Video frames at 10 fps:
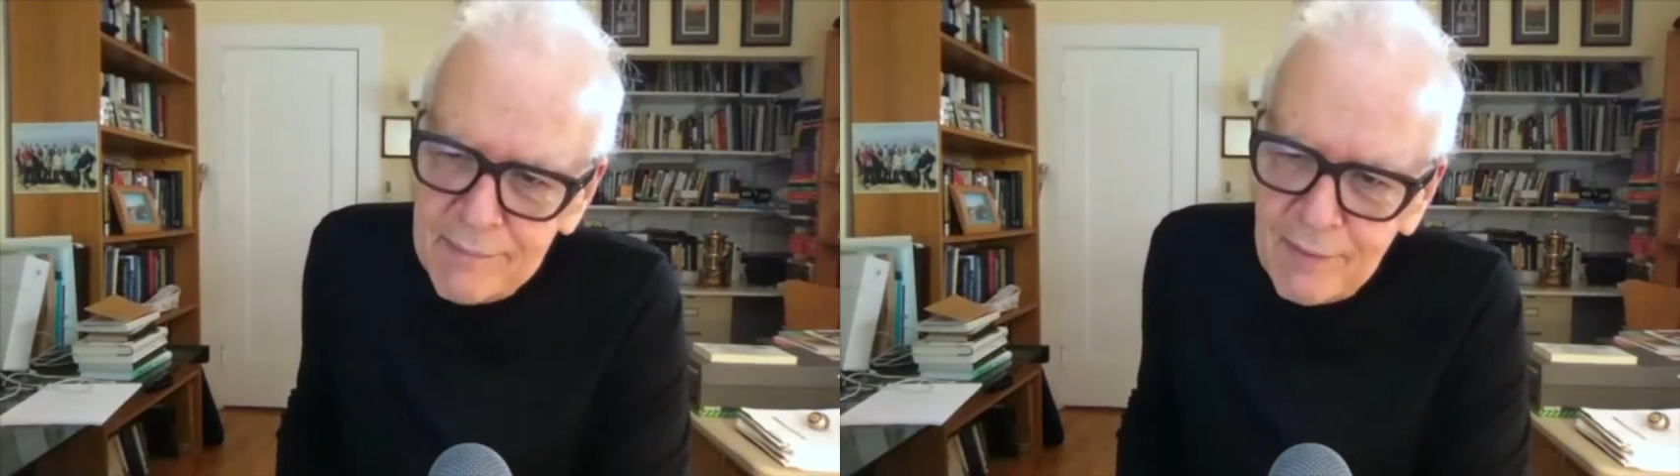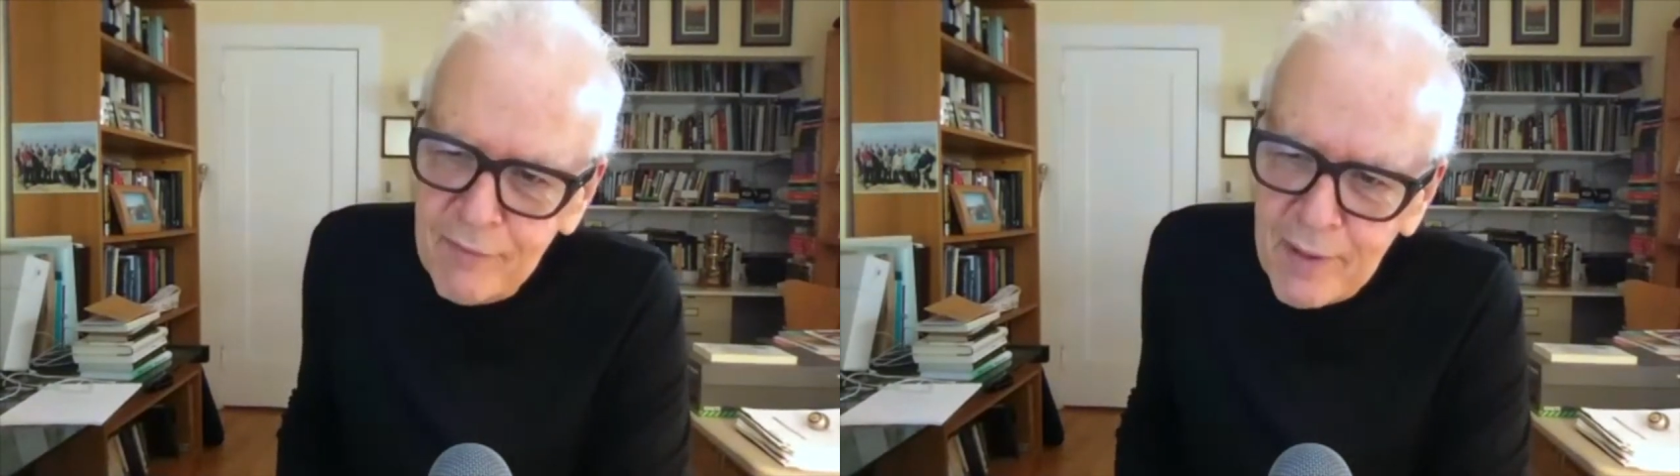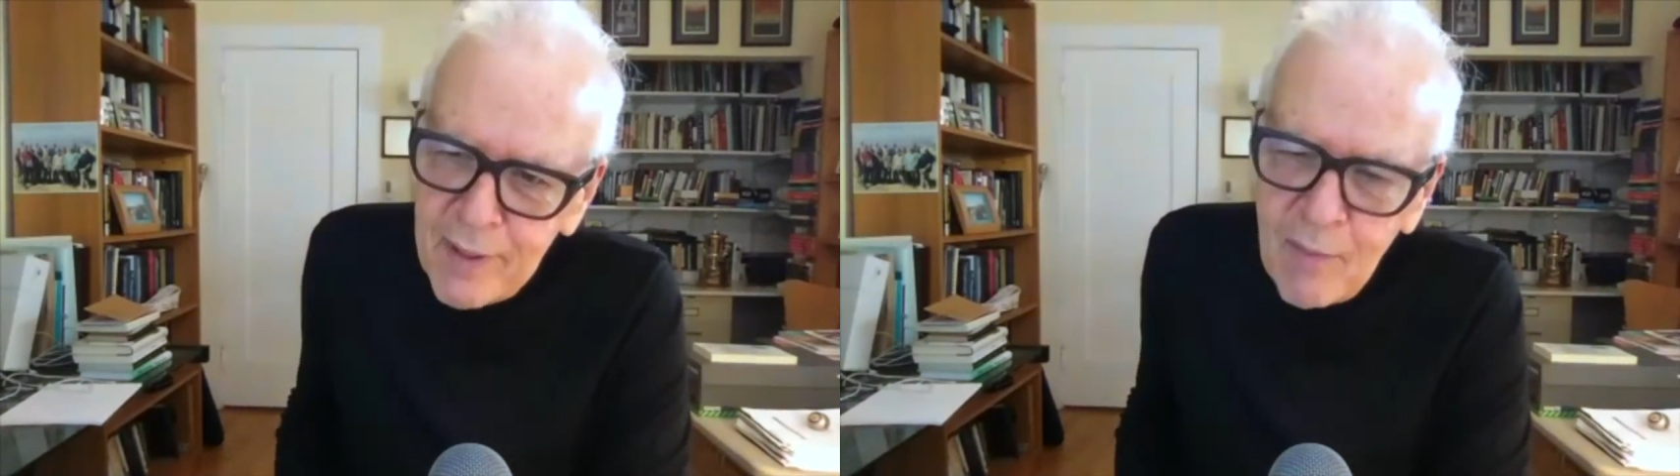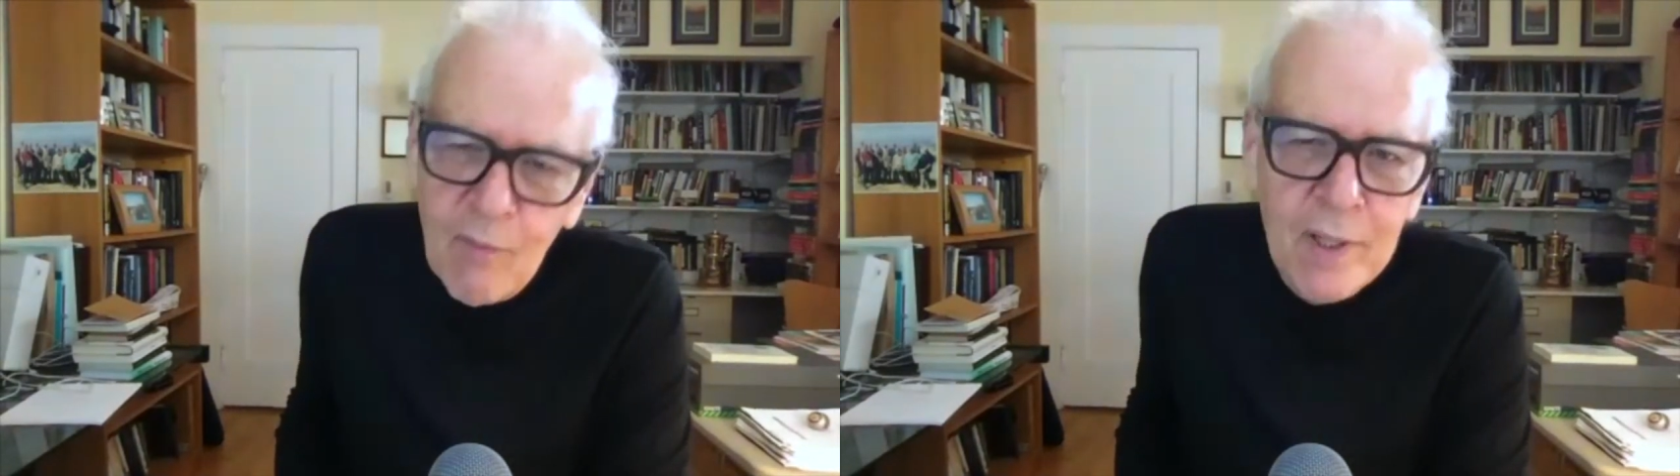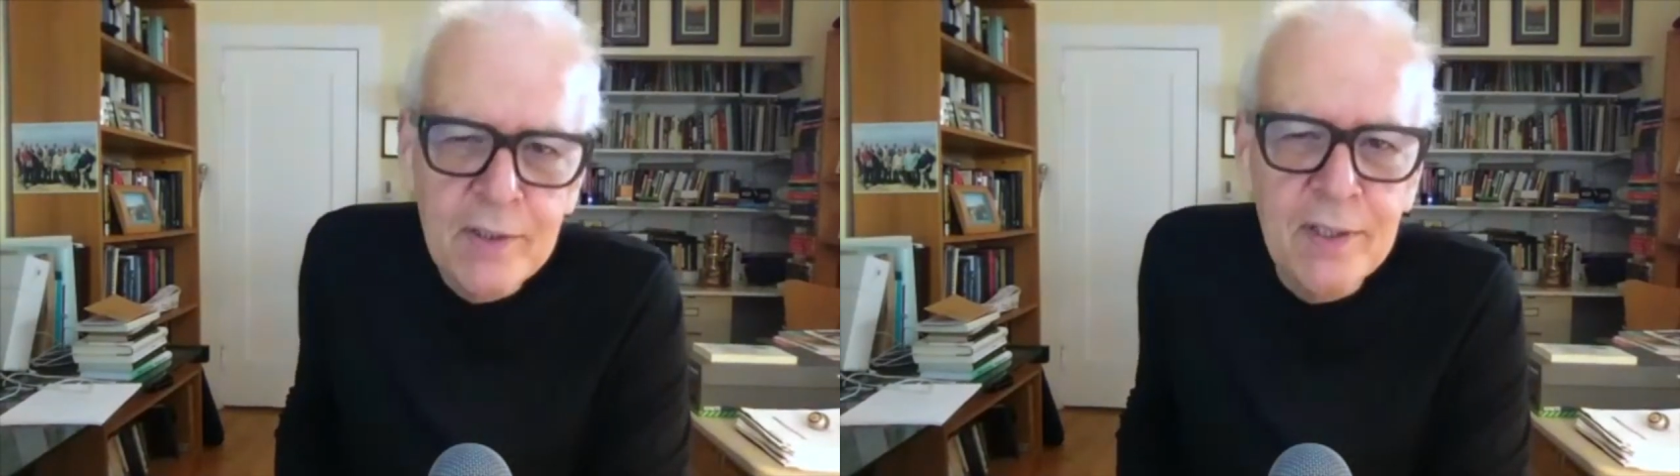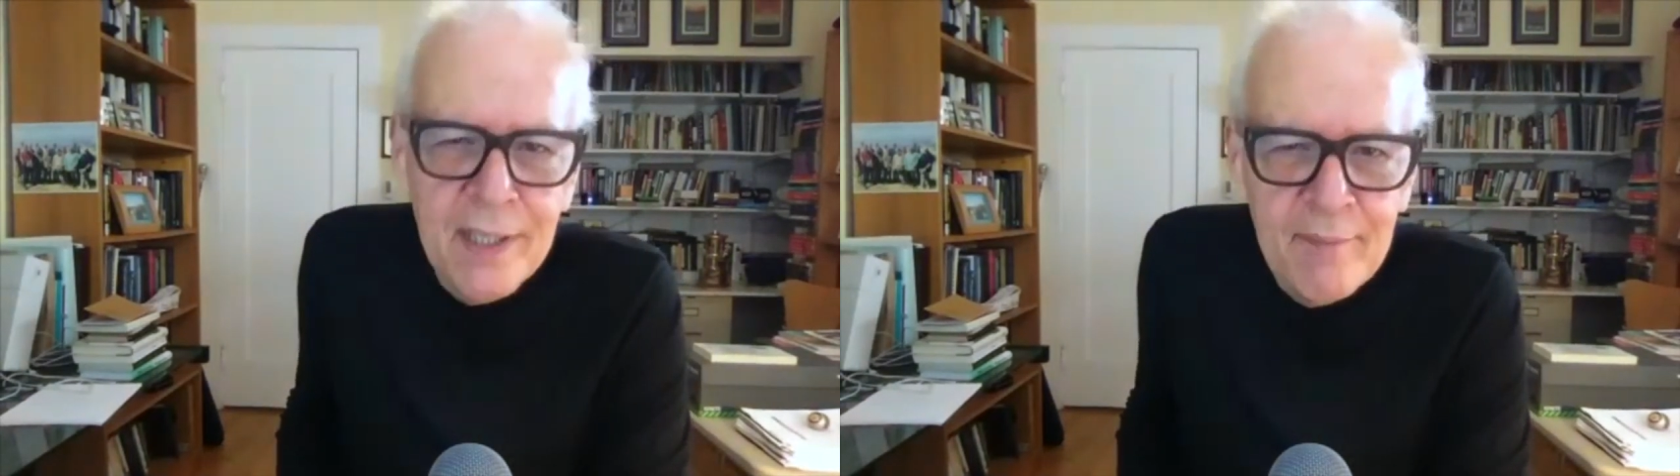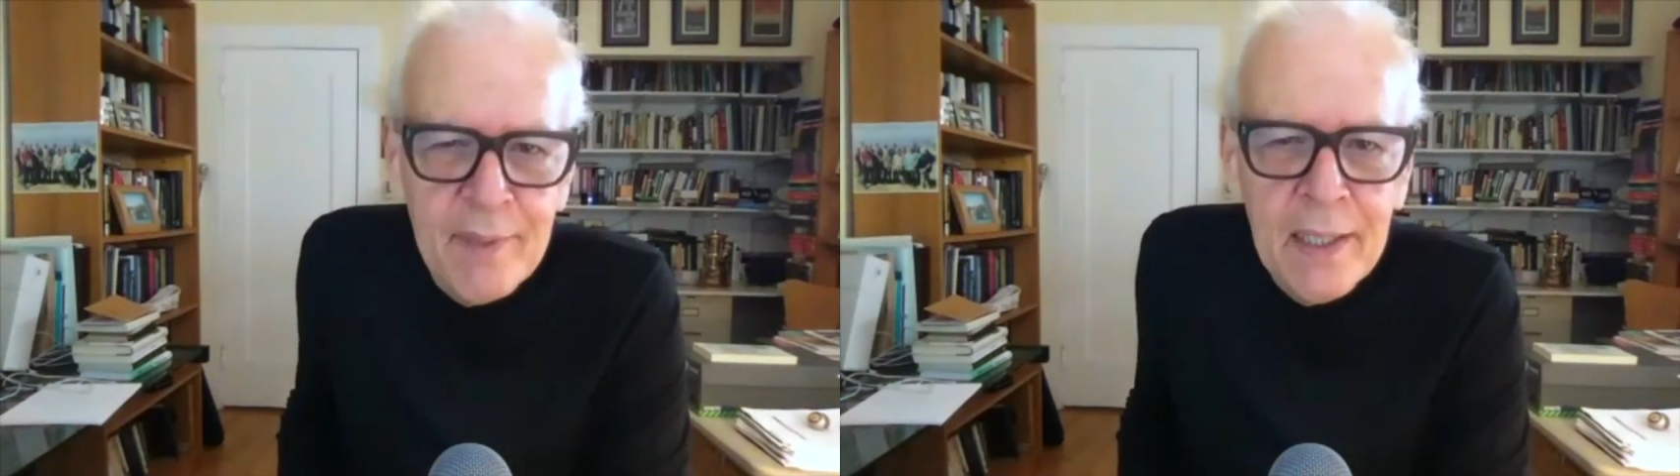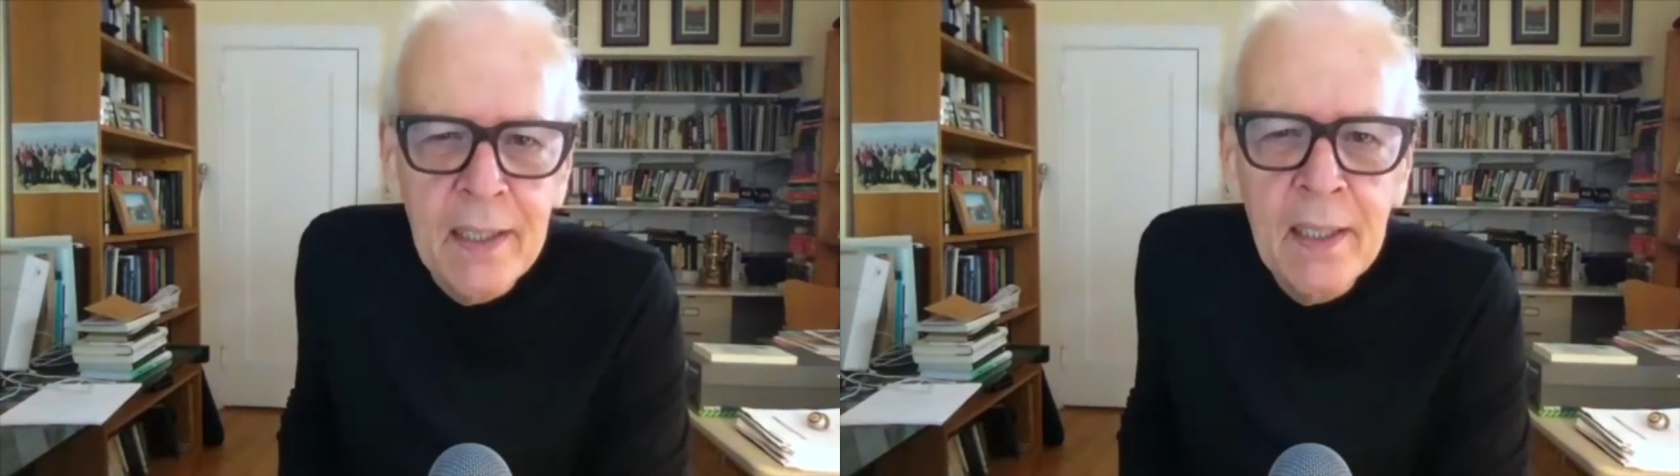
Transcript: to figure out what to give me.